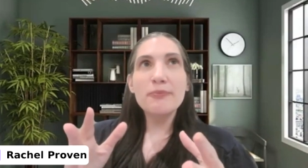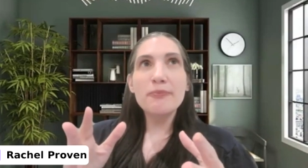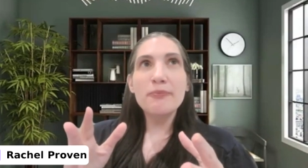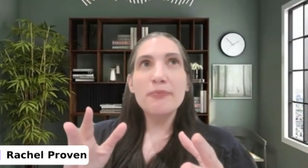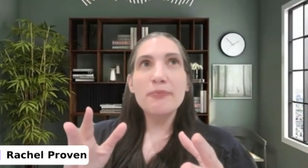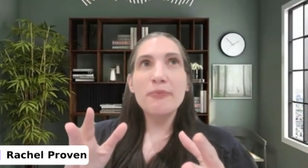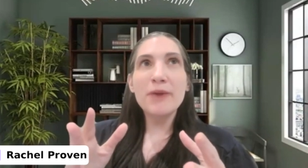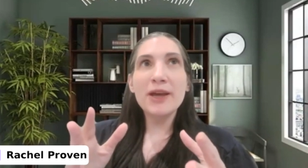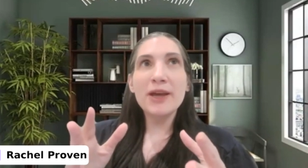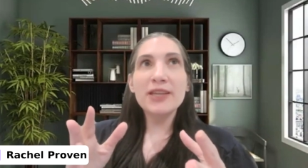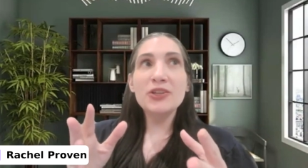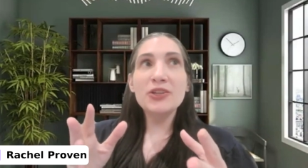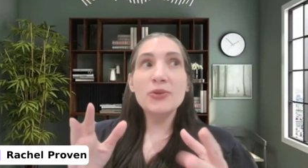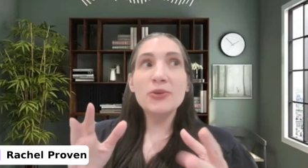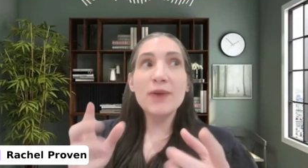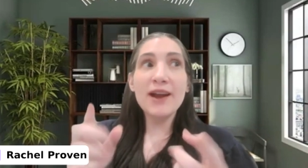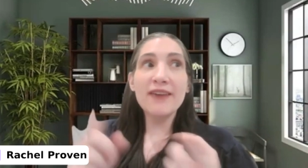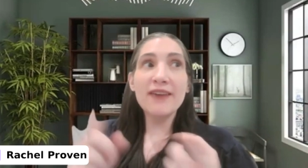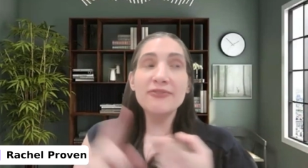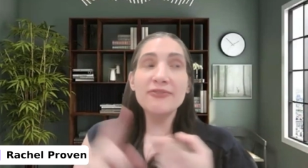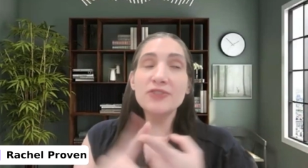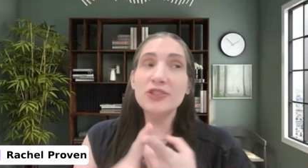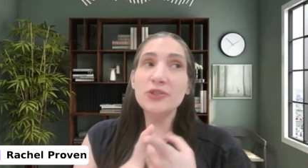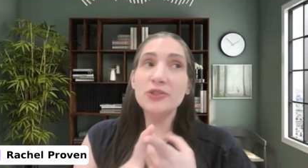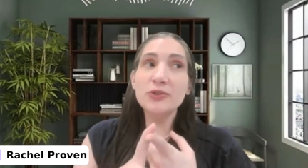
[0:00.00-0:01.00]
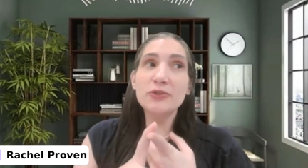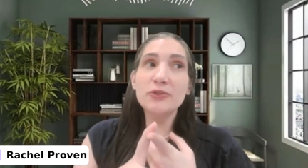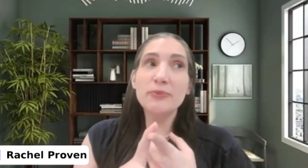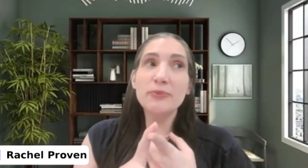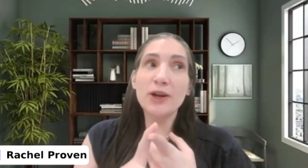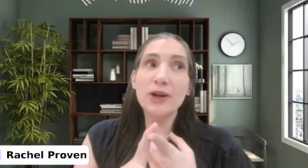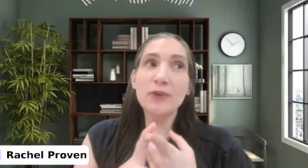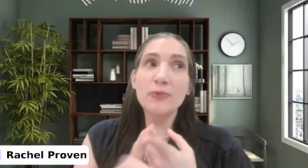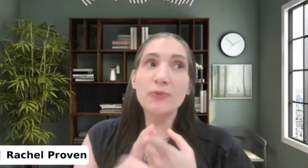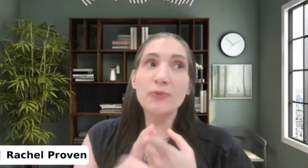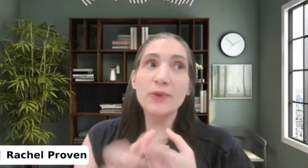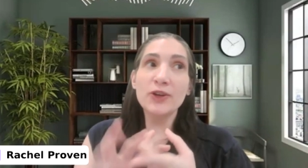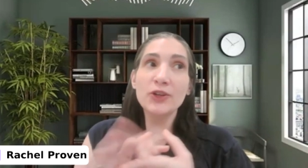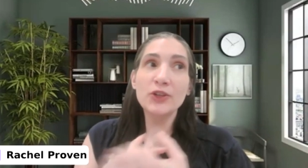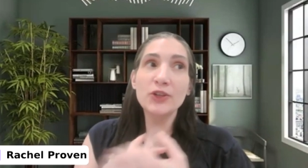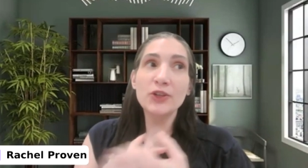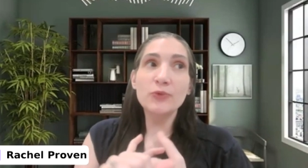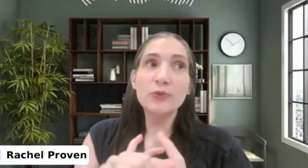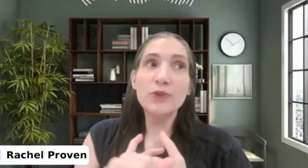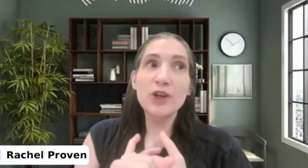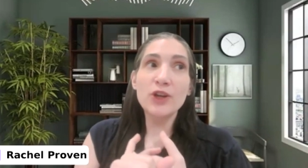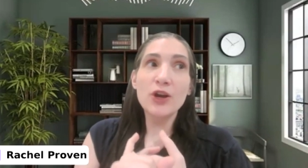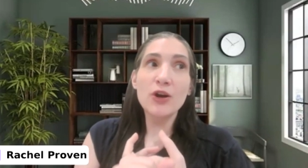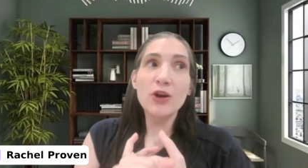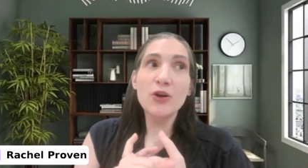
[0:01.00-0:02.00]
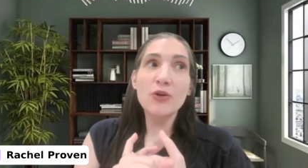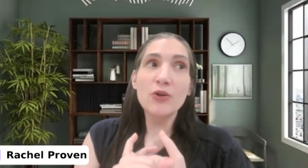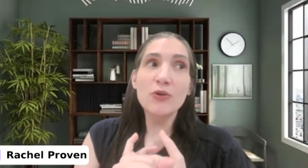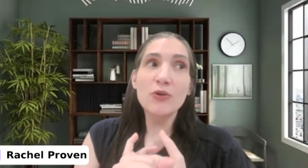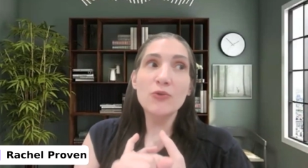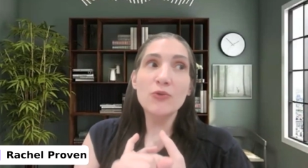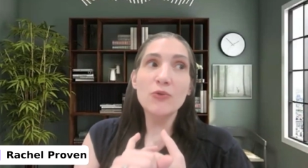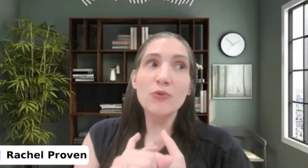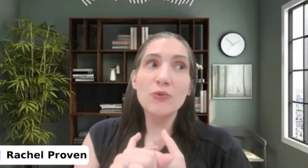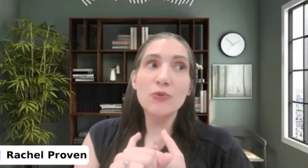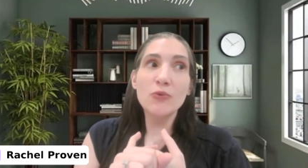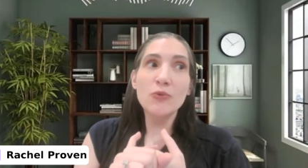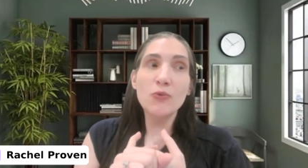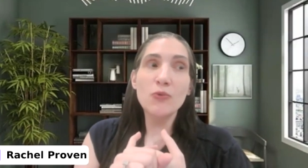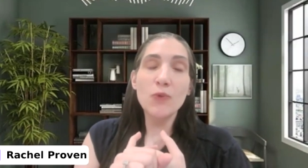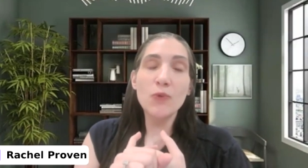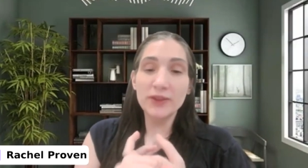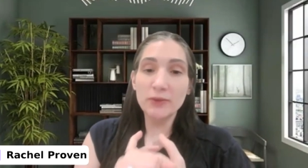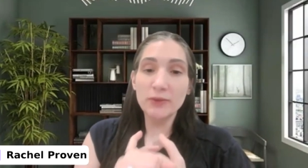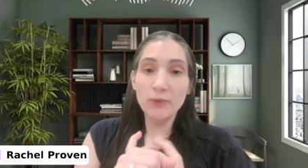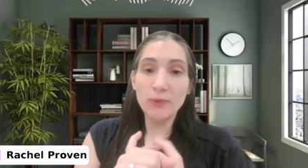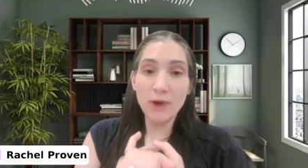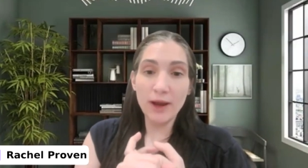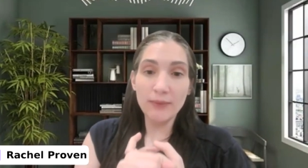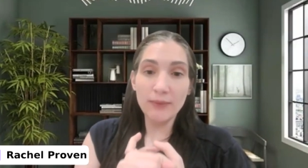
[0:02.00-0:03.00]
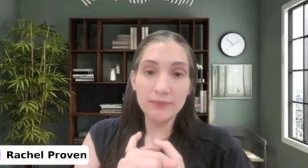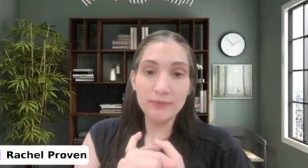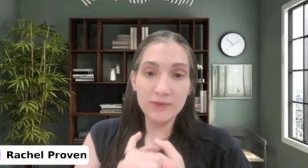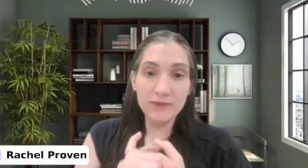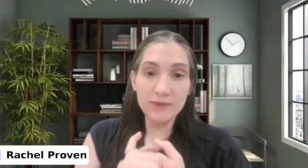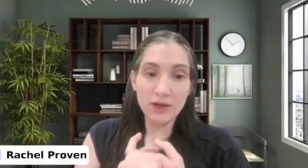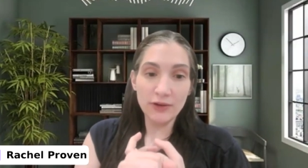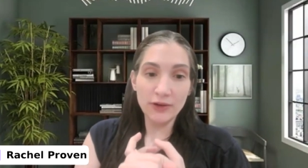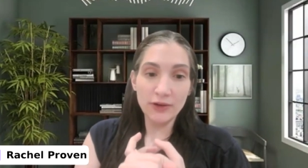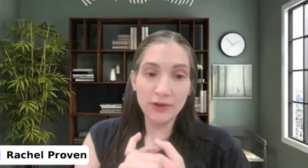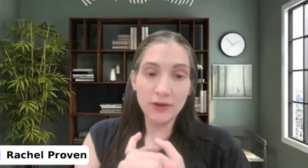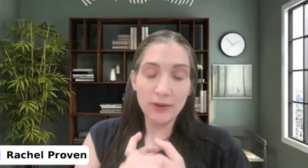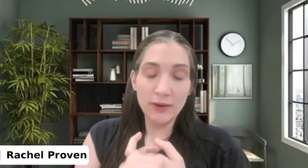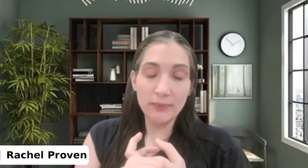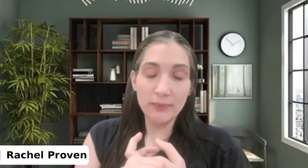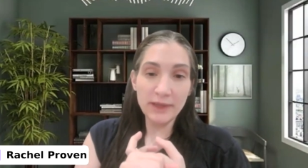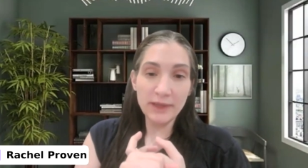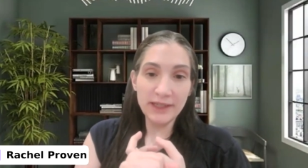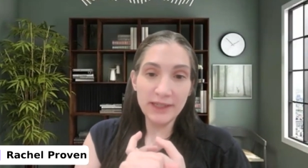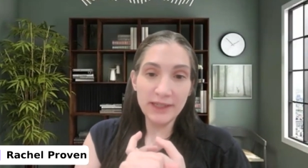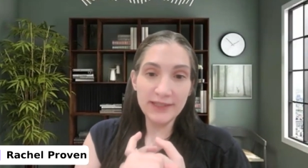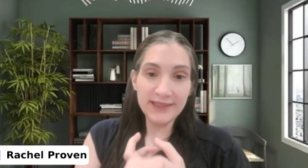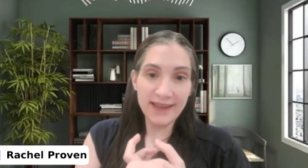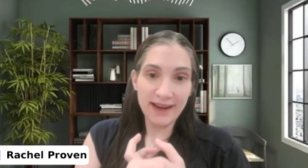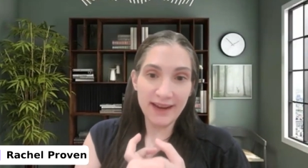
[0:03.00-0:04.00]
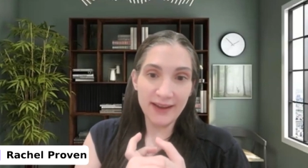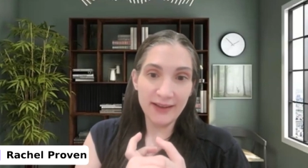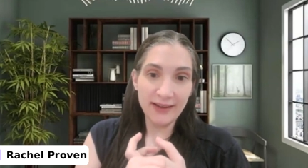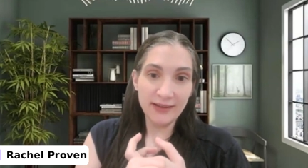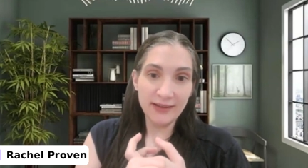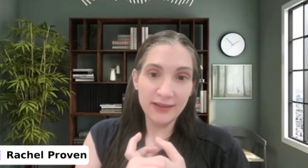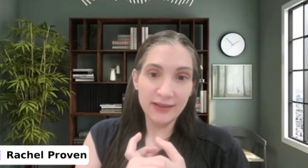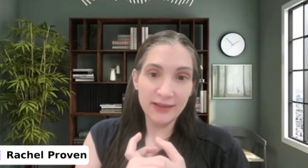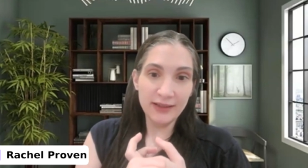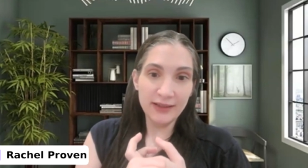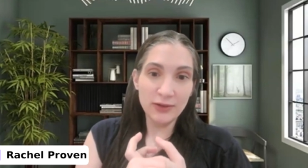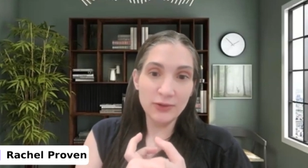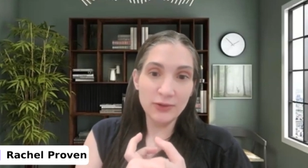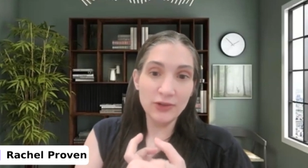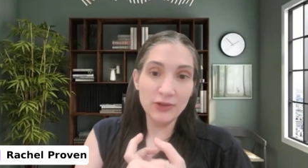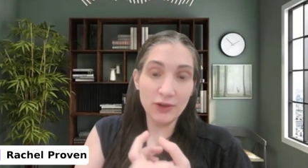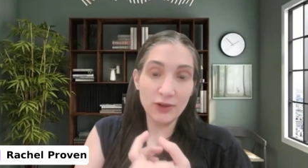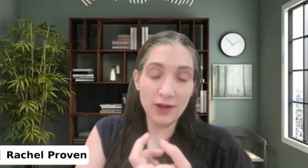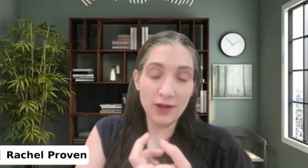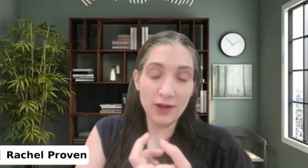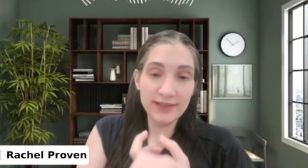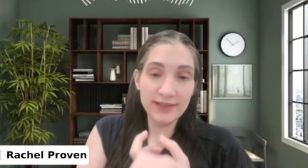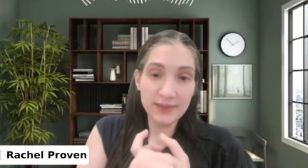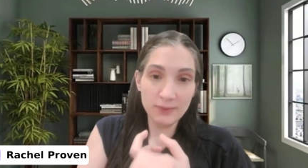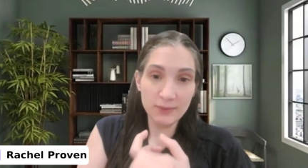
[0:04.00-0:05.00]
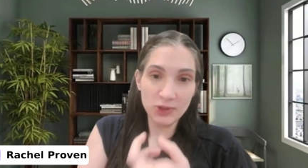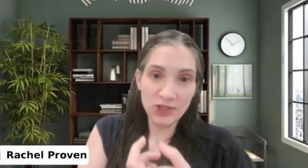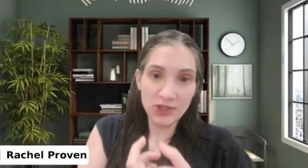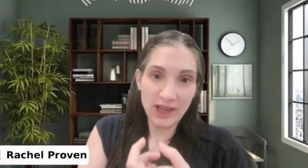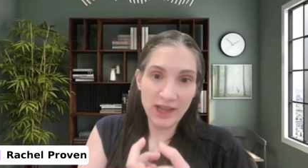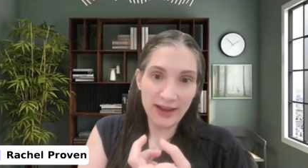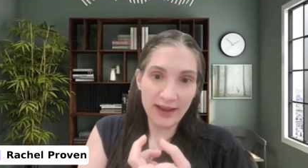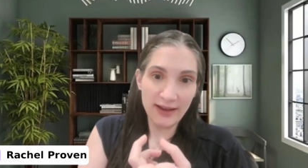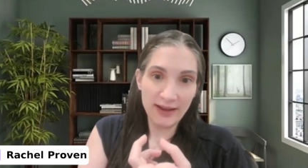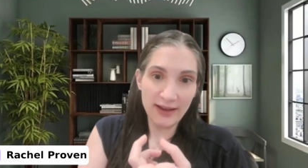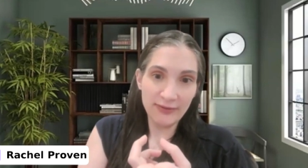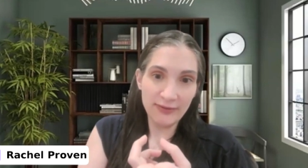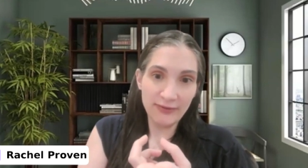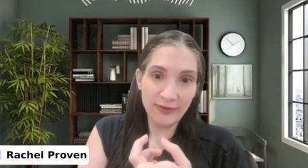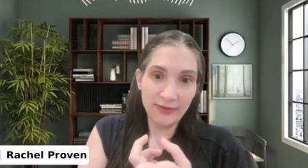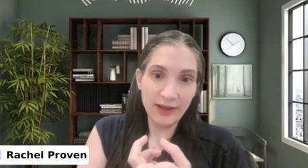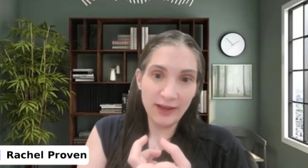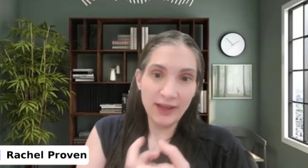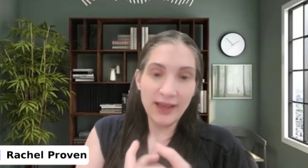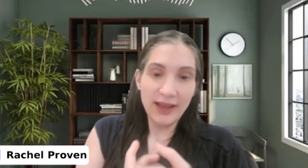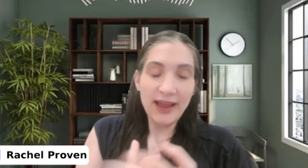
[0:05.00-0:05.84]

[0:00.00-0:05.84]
But you have to do the part where you know what the problems are your companies have, your customers have,